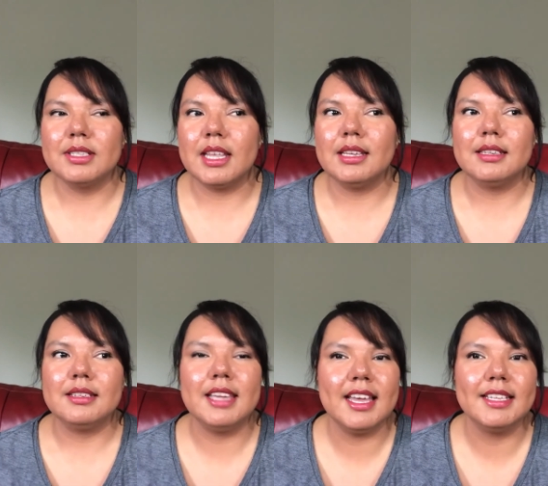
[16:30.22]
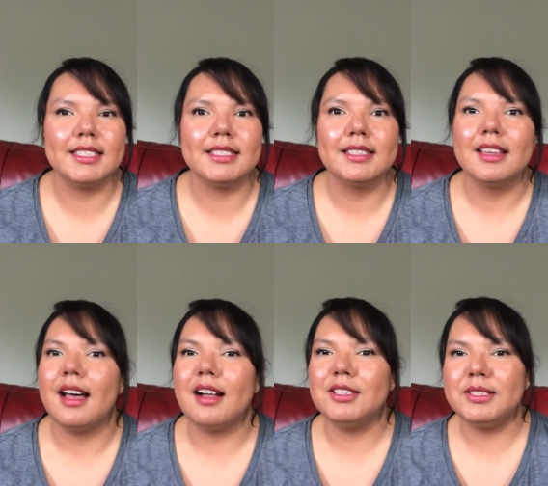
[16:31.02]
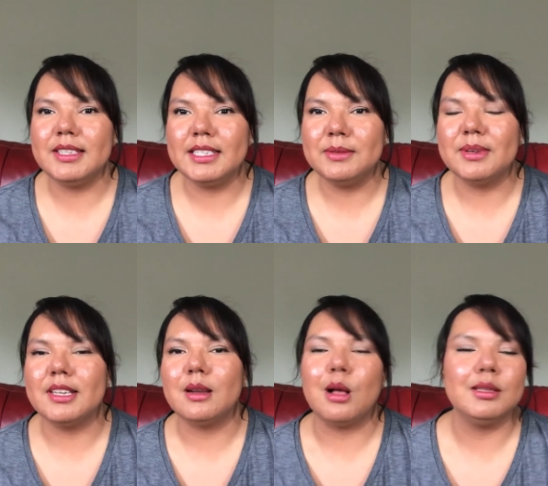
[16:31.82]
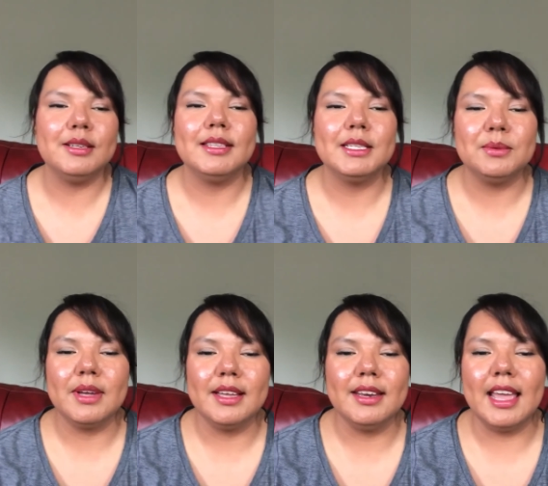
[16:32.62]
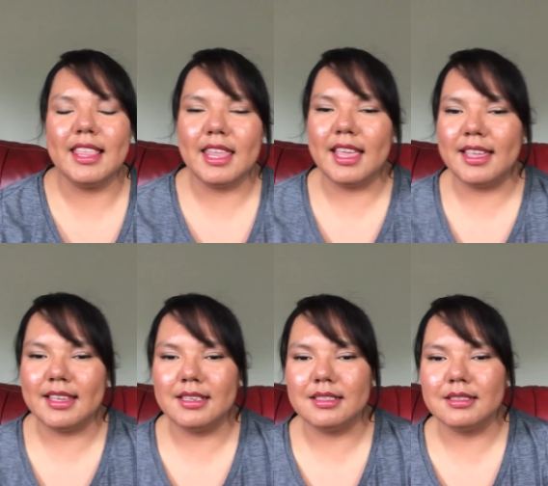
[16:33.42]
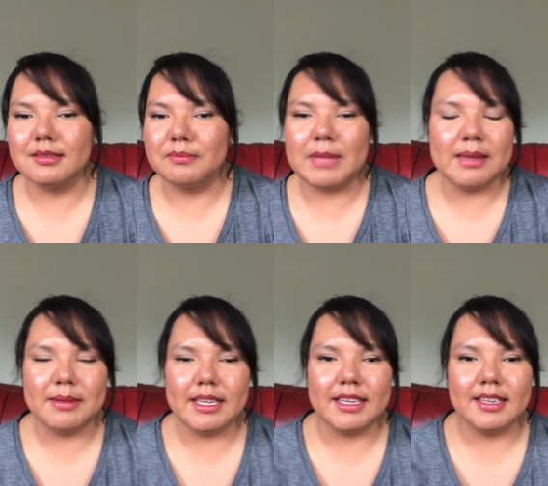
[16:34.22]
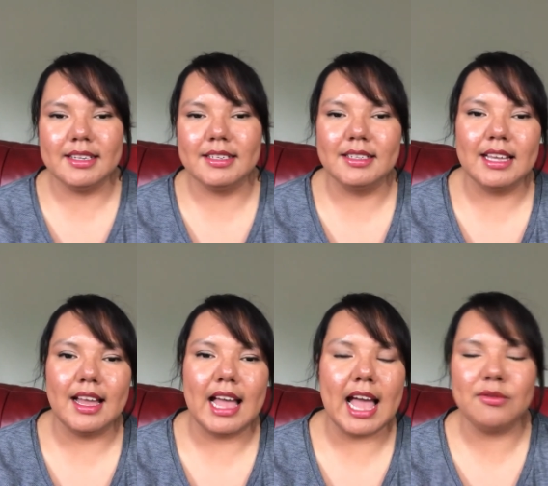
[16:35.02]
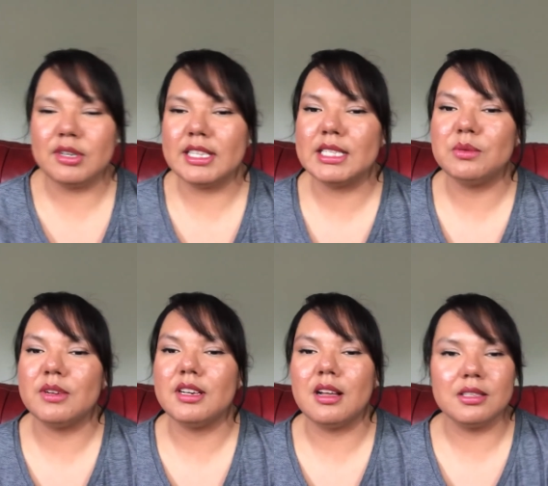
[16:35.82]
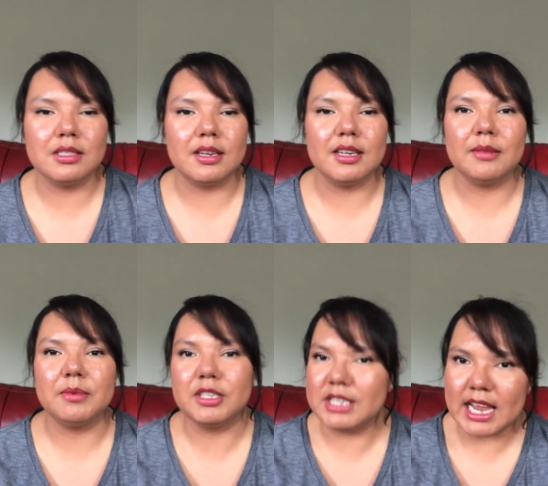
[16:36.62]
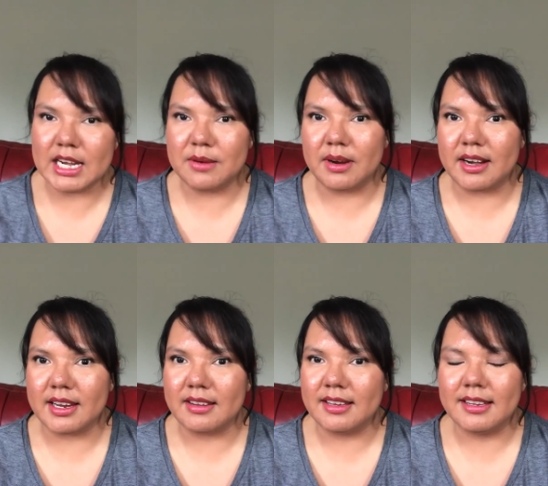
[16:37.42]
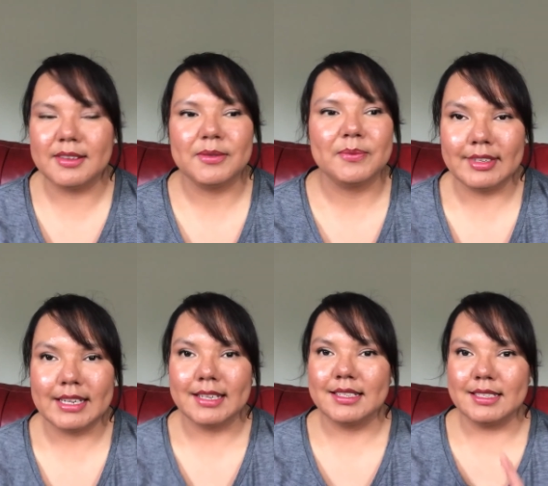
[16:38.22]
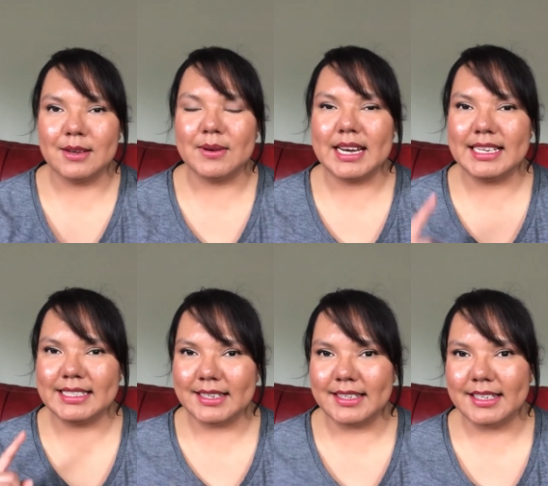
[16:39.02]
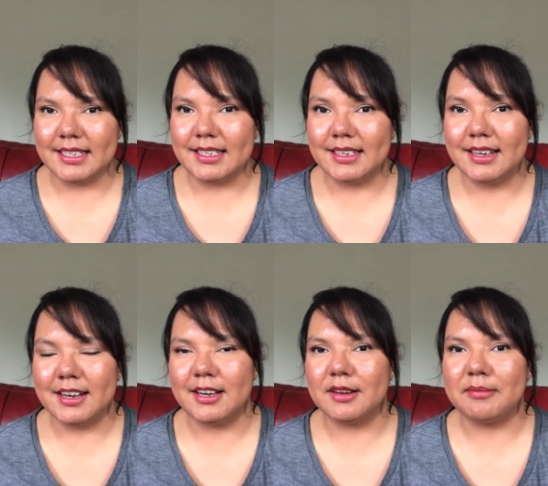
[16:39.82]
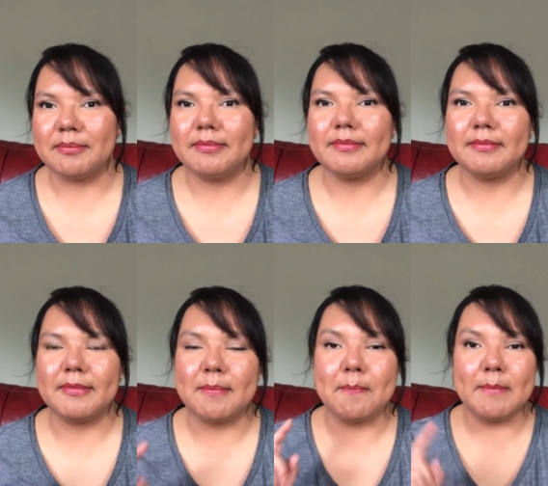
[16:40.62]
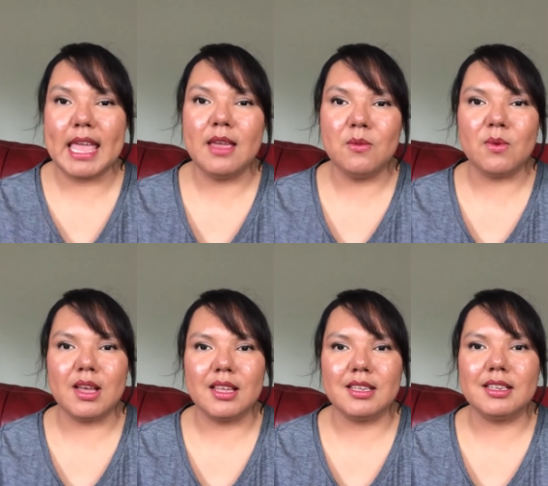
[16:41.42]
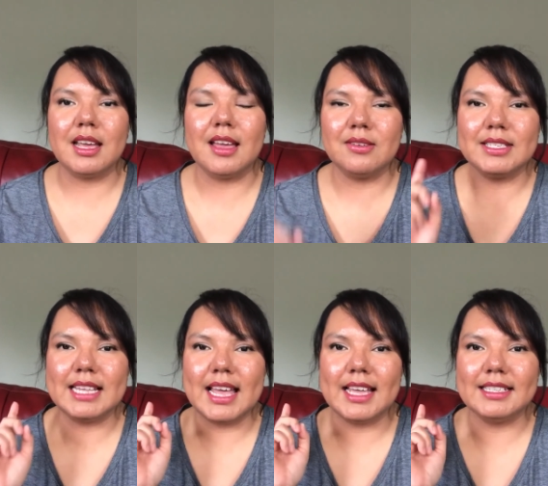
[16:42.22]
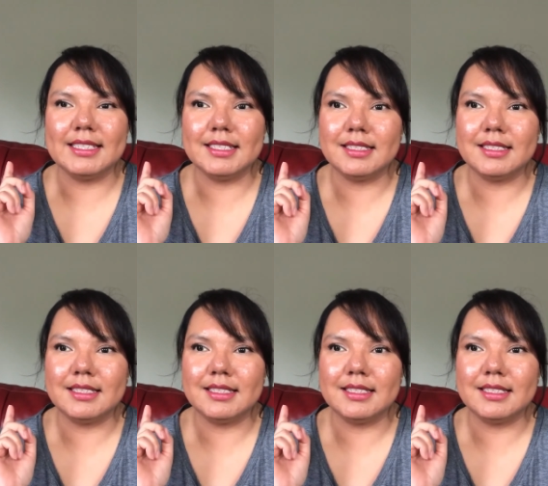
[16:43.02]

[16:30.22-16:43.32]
like, yes, I'll do this one. I'll do this one. And then maybe after this one, I'll start up her January. So when I started her May one, I was at